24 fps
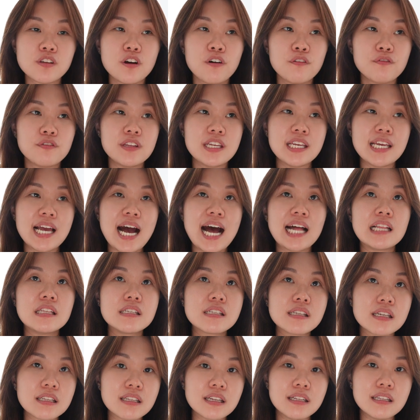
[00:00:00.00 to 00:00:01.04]
of the
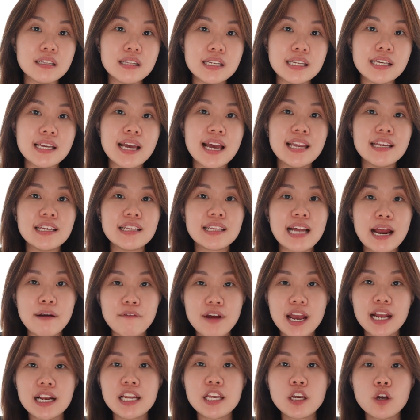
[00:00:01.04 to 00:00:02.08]
uncertainty, and it
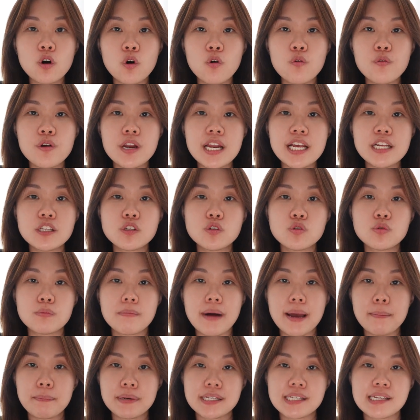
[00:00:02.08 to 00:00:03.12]
directly correlates to
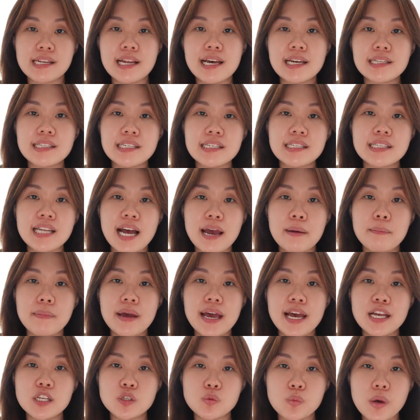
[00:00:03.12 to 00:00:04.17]
my personality type
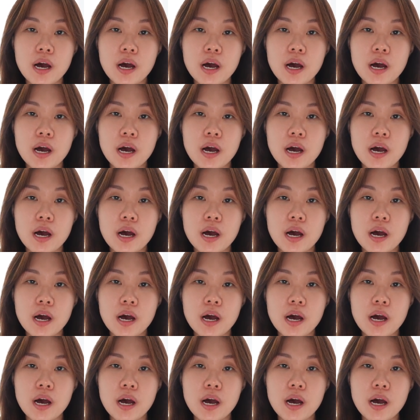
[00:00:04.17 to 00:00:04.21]
as